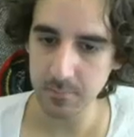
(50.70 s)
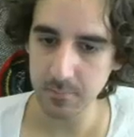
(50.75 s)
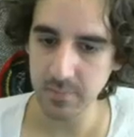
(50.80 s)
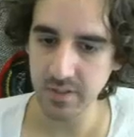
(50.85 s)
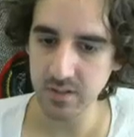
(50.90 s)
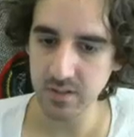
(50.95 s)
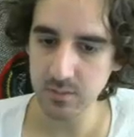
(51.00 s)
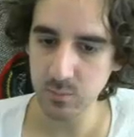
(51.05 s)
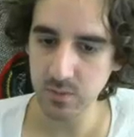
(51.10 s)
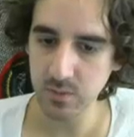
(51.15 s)

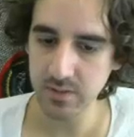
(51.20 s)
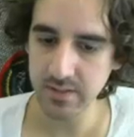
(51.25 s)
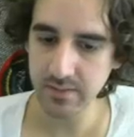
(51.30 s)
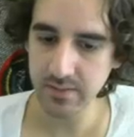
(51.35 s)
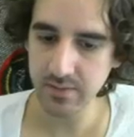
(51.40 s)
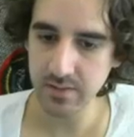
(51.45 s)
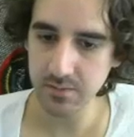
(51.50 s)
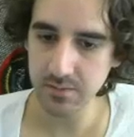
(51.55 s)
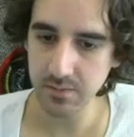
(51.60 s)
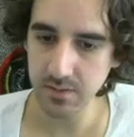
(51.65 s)
because we don't
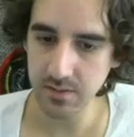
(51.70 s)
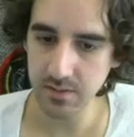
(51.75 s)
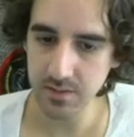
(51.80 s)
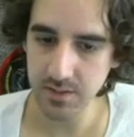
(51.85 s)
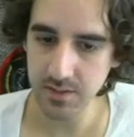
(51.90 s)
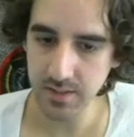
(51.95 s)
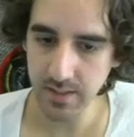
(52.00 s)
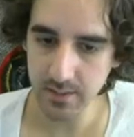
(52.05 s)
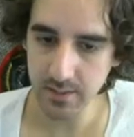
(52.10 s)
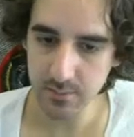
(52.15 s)
have any real
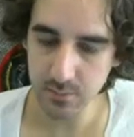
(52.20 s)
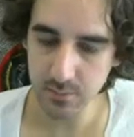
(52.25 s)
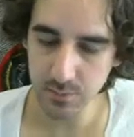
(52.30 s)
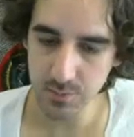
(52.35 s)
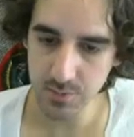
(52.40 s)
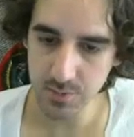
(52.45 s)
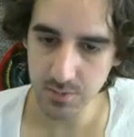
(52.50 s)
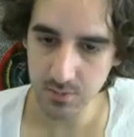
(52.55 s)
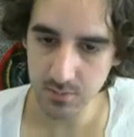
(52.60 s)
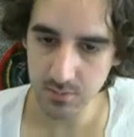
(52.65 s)
GI
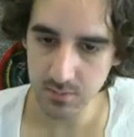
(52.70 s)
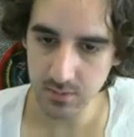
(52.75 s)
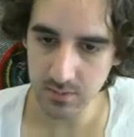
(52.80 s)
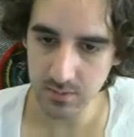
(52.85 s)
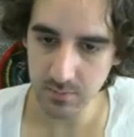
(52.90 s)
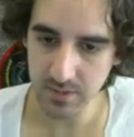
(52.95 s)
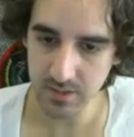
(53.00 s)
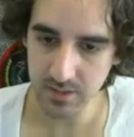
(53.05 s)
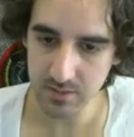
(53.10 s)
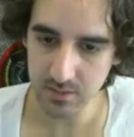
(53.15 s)
solution
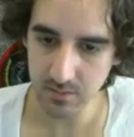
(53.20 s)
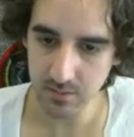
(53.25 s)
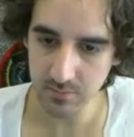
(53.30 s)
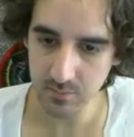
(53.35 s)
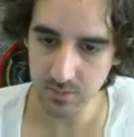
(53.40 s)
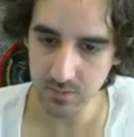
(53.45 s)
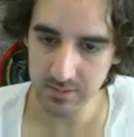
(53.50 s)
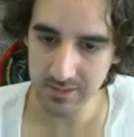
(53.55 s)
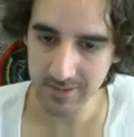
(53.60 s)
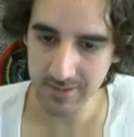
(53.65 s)
in my
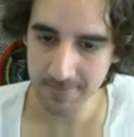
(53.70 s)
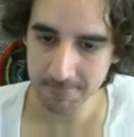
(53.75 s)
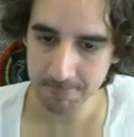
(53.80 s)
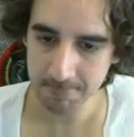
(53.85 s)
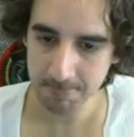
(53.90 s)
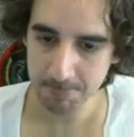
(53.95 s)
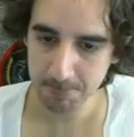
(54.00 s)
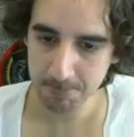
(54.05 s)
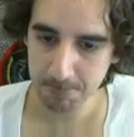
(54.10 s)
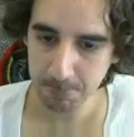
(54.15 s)
software.
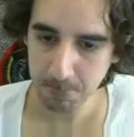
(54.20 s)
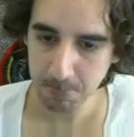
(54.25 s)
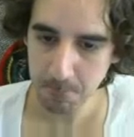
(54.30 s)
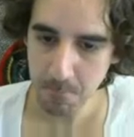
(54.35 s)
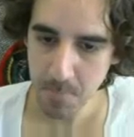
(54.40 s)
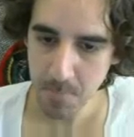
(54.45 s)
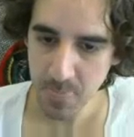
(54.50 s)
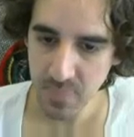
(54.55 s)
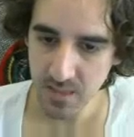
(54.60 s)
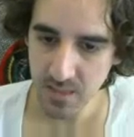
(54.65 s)

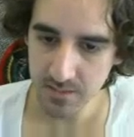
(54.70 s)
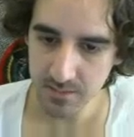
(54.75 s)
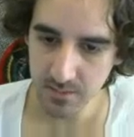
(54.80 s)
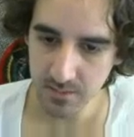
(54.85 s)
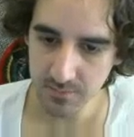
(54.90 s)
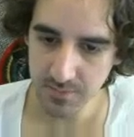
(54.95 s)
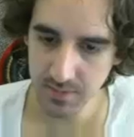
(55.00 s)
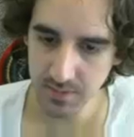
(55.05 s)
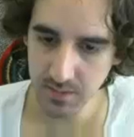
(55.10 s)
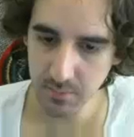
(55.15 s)

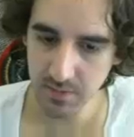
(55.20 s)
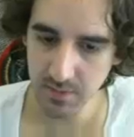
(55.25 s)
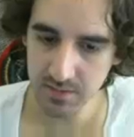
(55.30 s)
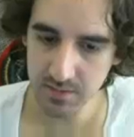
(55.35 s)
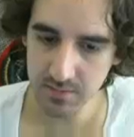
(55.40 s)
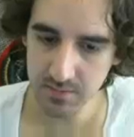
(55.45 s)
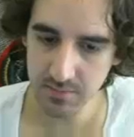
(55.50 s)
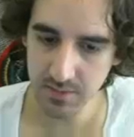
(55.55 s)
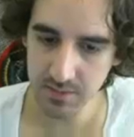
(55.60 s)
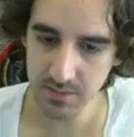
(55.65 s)
Same thing about
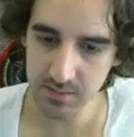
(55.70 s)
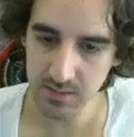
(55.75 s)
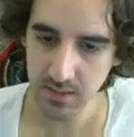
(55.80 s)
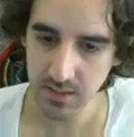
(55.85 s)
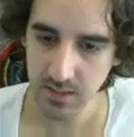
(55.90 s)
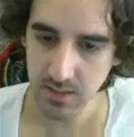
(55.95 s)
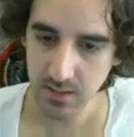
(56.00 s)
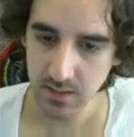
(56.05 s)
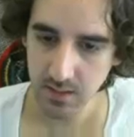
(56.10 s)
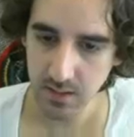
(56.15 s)
the sphere.
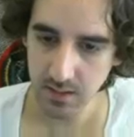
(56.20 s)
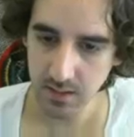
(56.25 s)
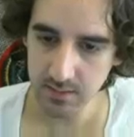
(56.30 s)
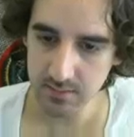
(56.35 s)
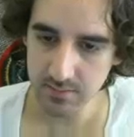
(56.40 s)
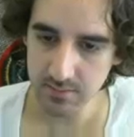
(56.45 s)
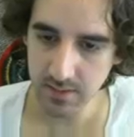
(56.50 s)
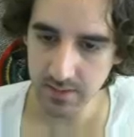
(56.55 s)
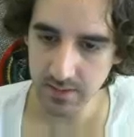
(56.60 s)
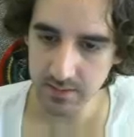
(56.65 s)

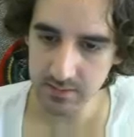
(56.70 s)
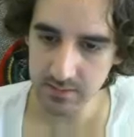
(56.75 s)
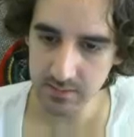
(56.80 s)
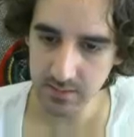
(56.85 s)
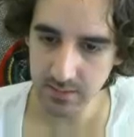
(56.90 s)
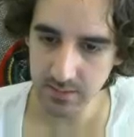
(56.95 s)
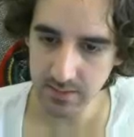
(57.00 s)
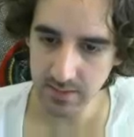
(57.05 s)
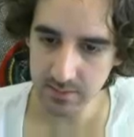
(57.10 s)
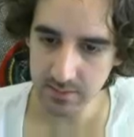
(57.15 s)
I'd
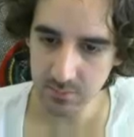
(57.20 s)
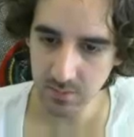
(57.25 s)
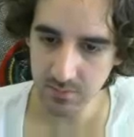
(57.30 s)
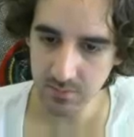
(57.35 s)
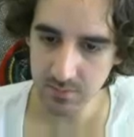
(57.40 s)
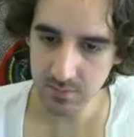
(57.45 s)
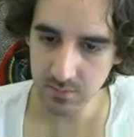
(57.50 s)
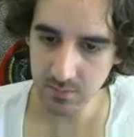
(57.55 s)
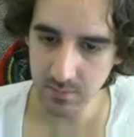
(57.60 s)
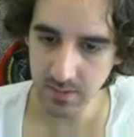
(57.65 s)
like to
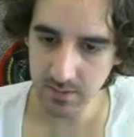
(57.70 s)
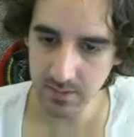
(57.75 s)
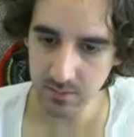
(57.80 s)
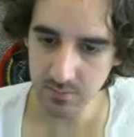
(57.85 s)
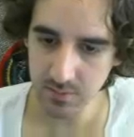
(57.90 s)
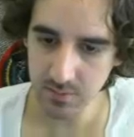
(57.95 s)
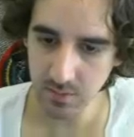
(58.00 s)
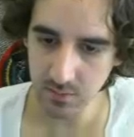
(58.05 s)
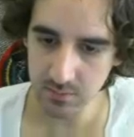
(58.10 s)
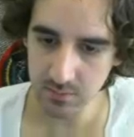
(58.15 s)
have some kind
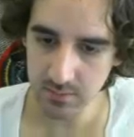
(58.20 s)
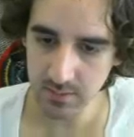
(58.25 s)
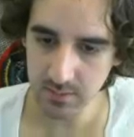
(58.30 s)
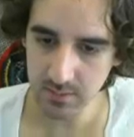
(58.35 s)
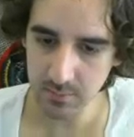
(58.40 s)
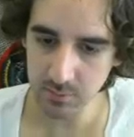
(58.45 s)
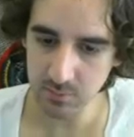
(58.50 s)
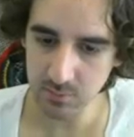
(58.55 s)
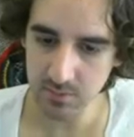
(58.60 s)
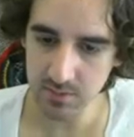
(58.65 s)
of
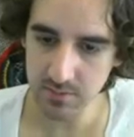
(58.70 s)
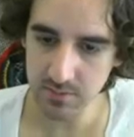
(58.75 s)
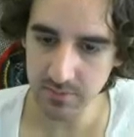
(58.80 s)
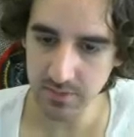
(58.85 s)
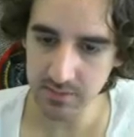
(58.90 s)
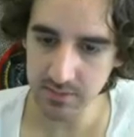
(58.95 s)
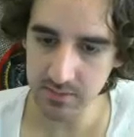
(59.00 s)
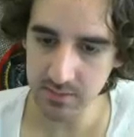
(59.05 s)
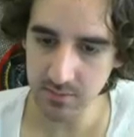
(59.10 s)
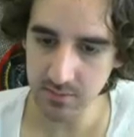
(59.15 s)
contact between the
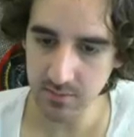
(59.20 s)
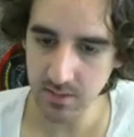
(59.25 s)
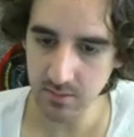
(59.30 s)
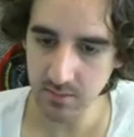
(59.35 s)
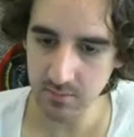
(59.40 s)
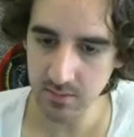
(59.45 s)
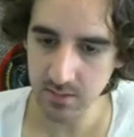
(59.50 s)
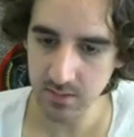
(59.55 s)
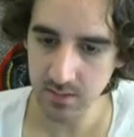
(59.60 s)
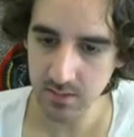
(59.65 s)
sphere and the ground.